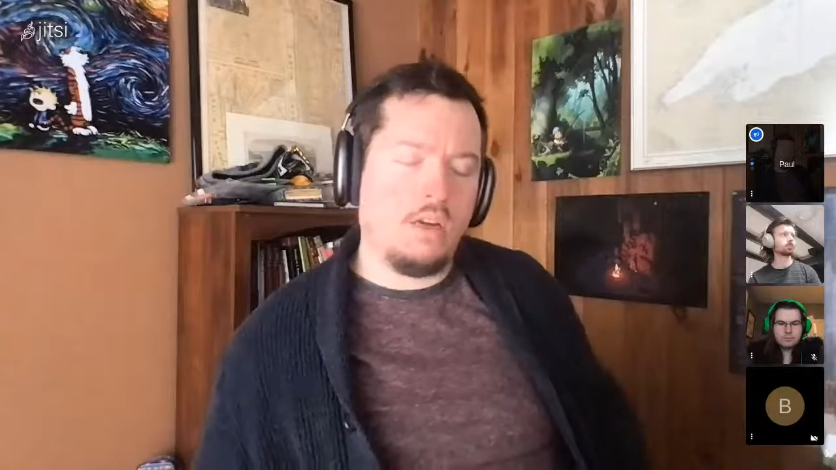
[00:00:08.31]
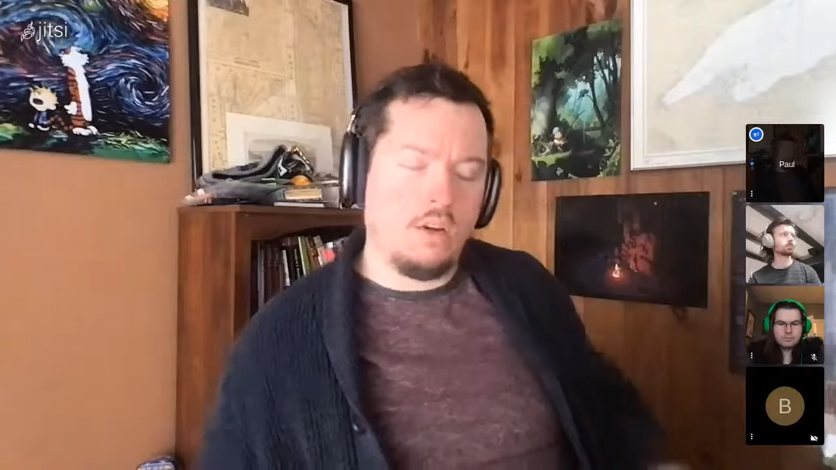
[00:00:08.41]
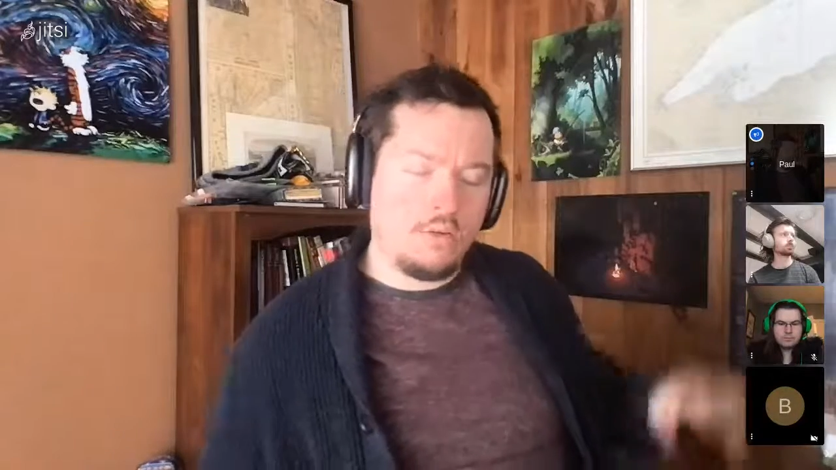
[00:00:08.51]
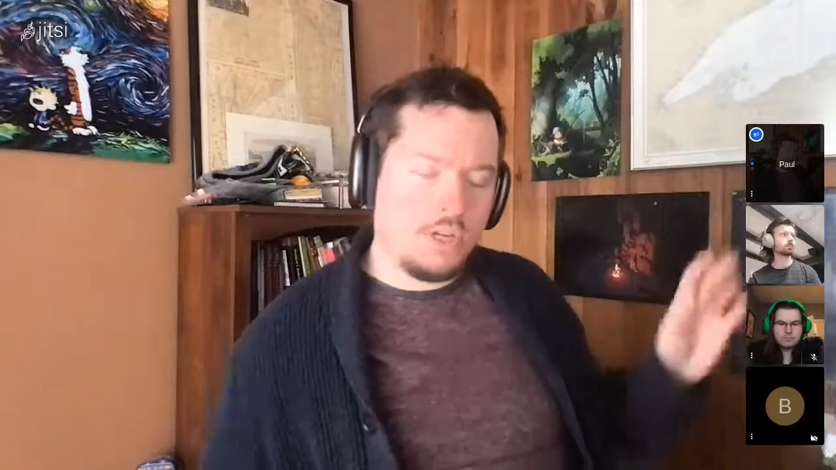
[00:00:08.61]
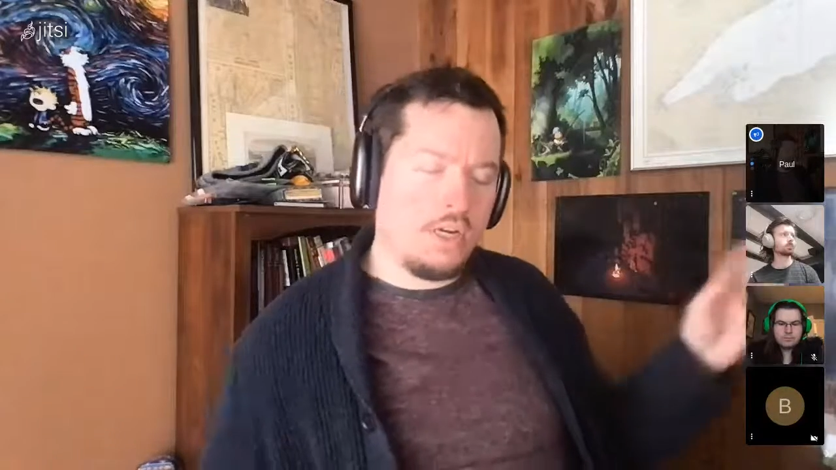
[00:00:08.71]

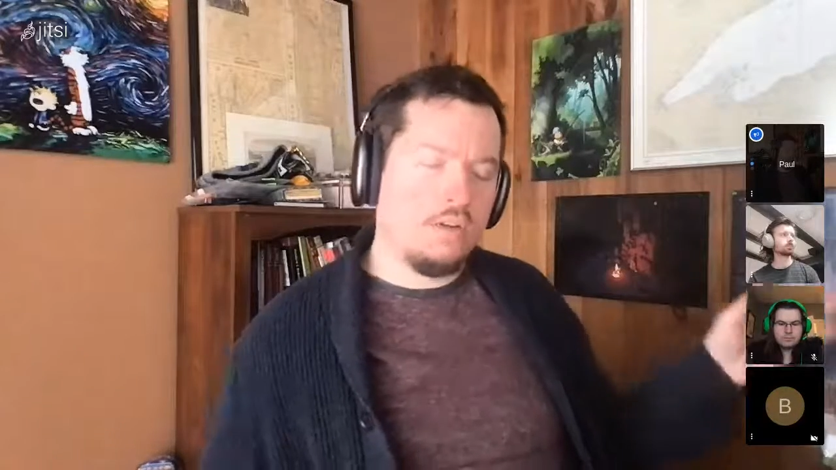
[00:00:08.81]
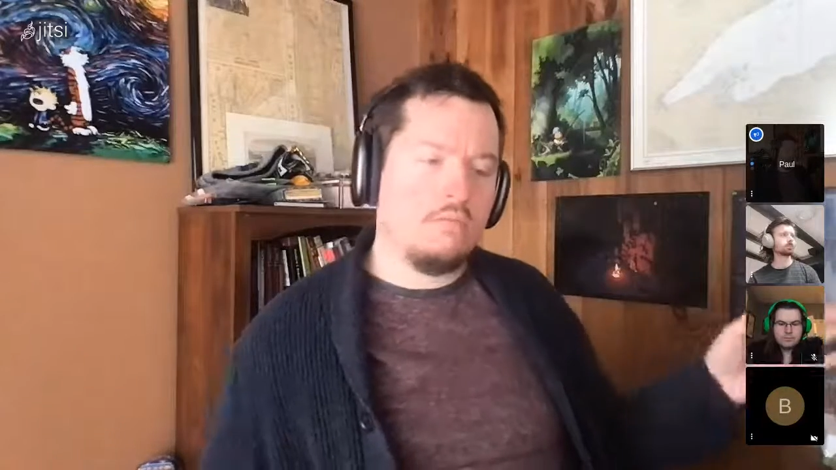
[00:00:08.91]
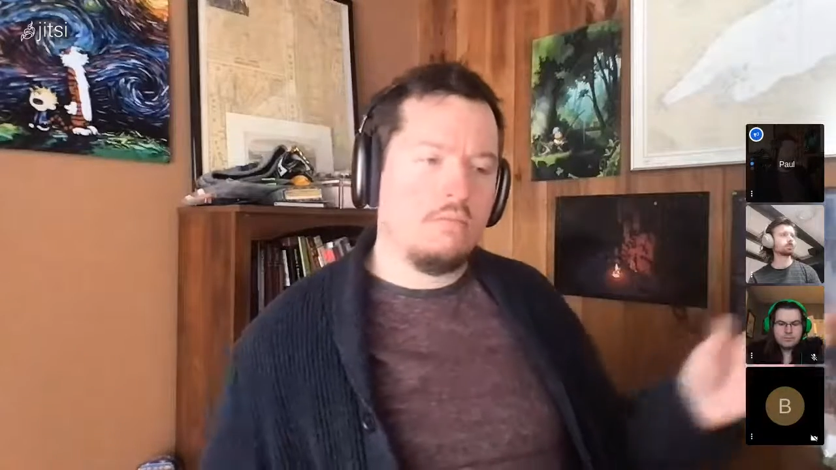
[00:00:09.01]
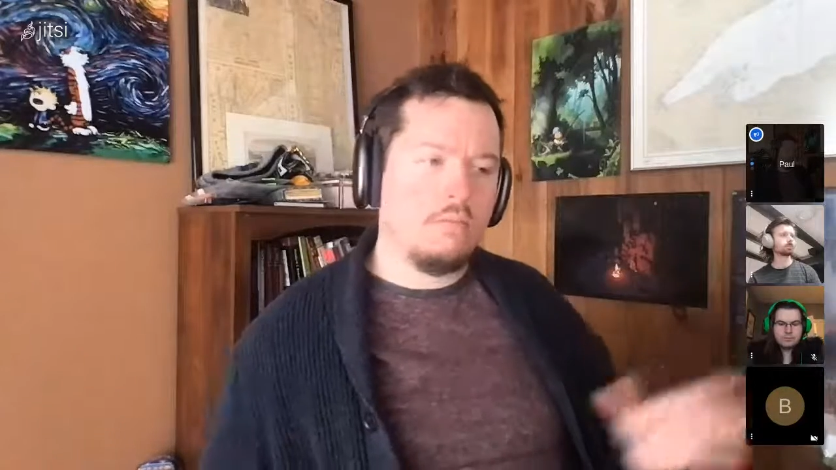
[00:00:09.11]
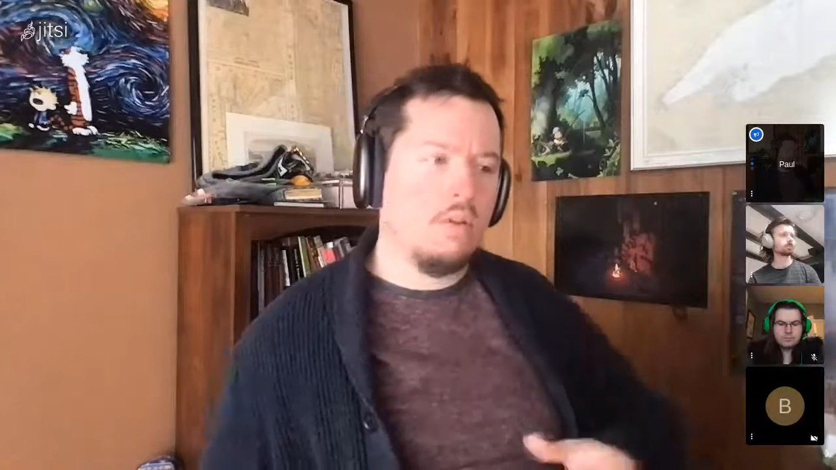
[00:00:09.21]

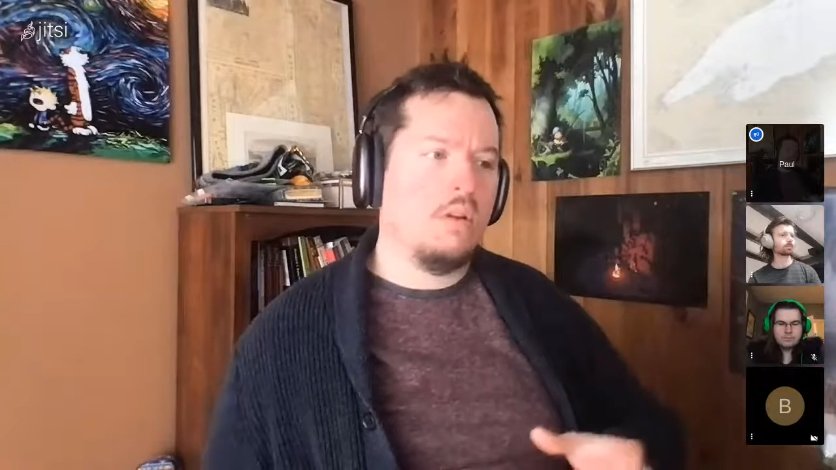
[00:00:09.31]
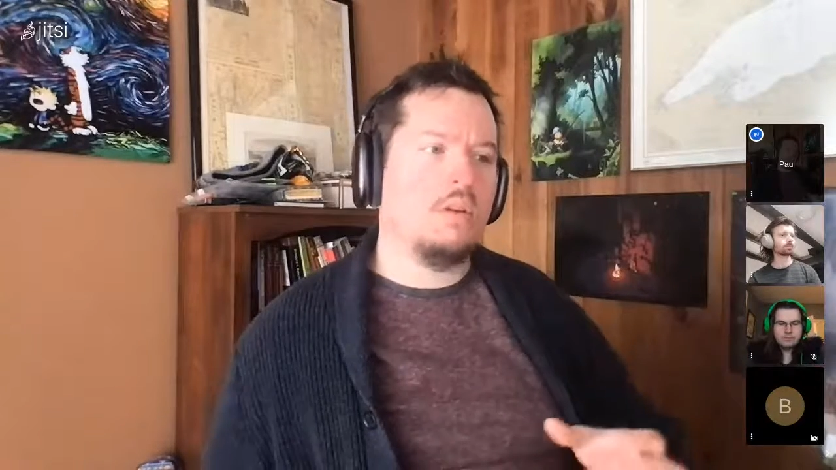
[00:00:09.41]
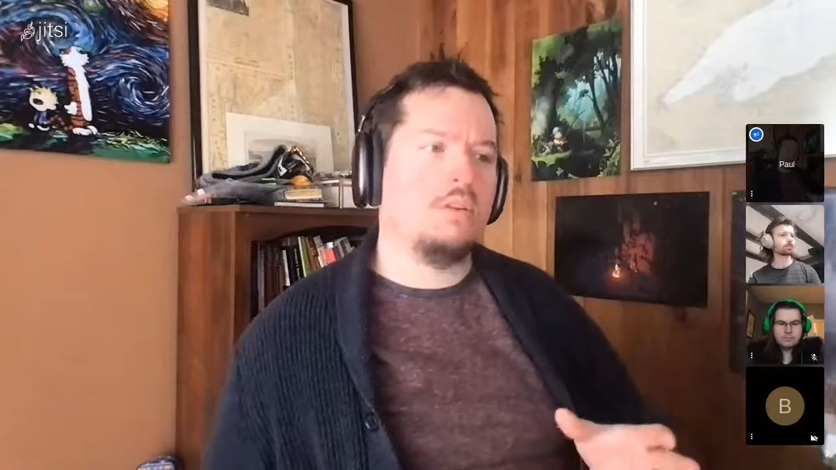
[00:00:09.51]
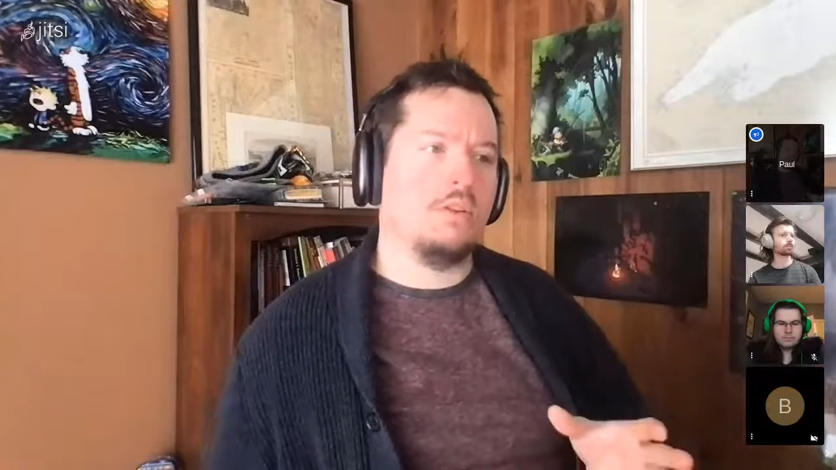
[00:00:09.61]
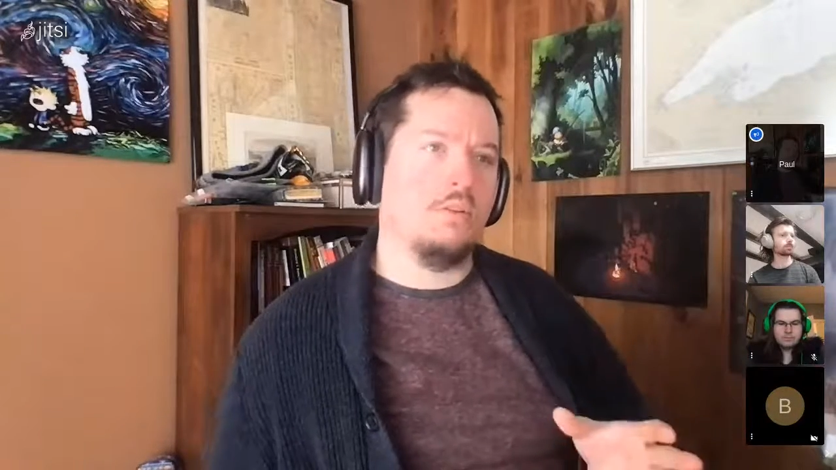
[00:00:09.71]
cogen
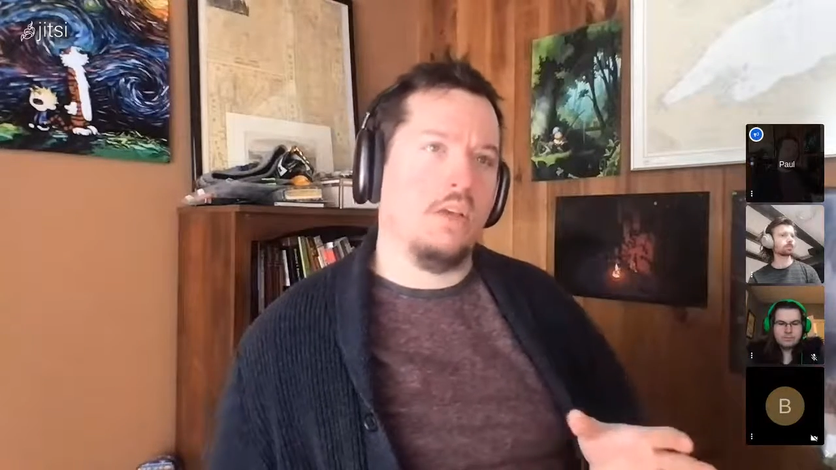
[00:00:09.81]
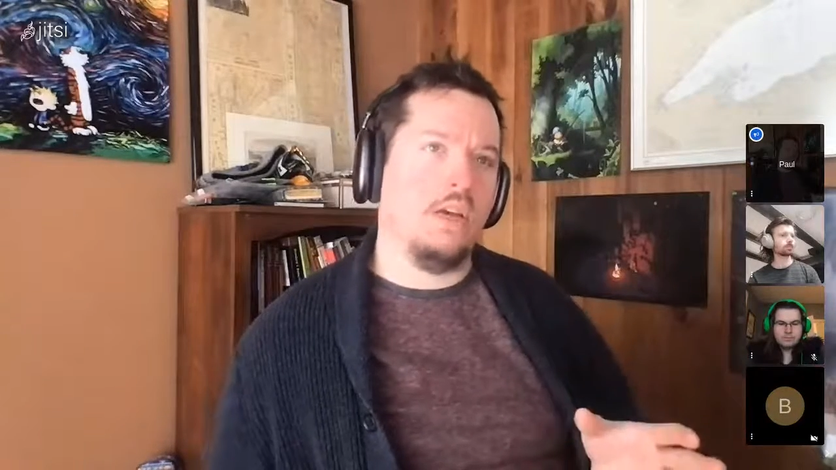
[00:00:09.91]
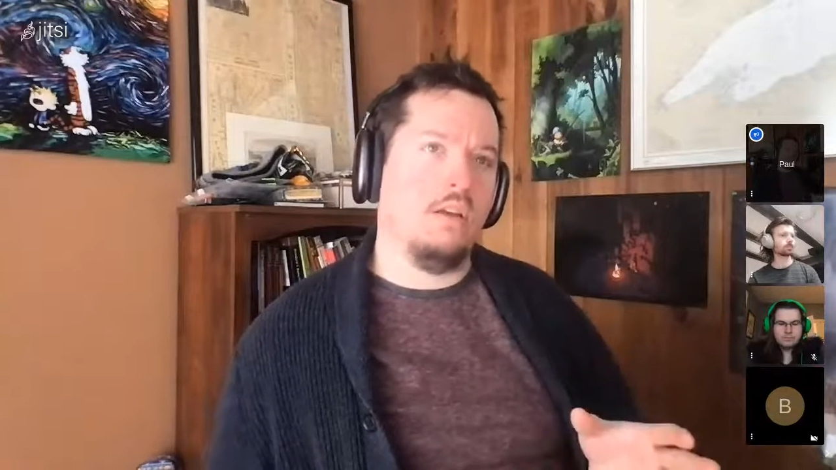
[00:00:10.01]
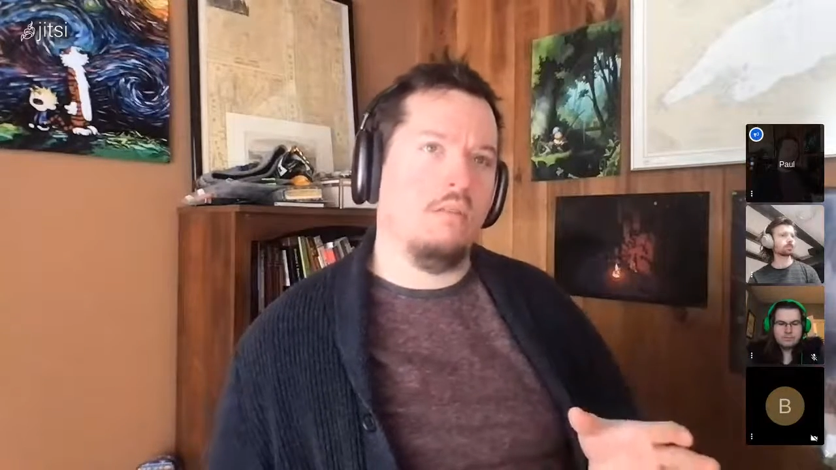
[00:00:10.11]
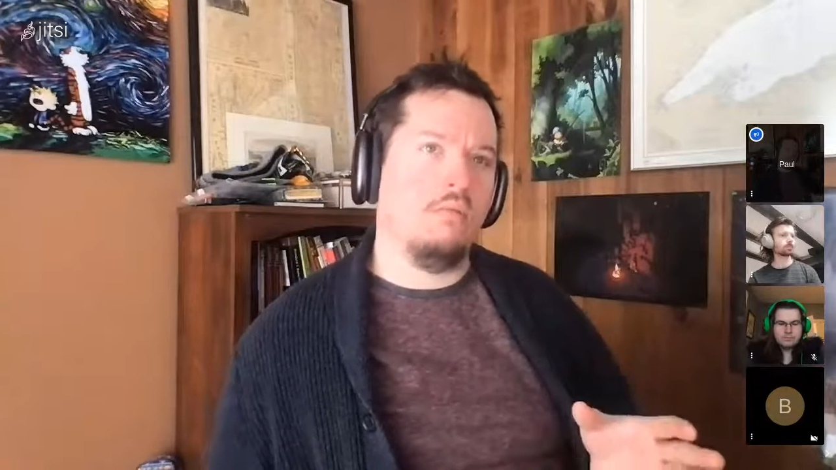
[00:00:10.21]
so
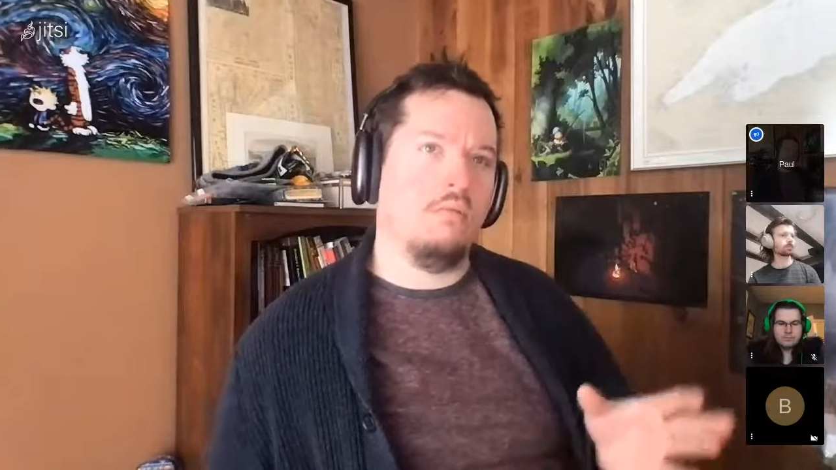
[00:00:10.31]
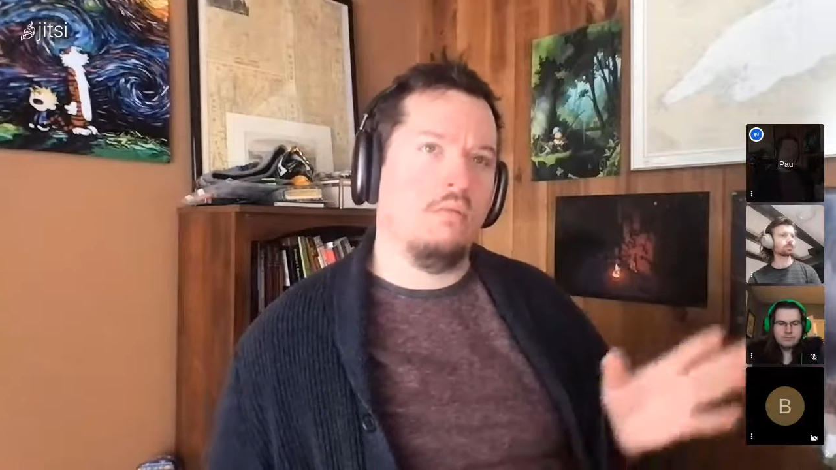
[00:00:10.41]
that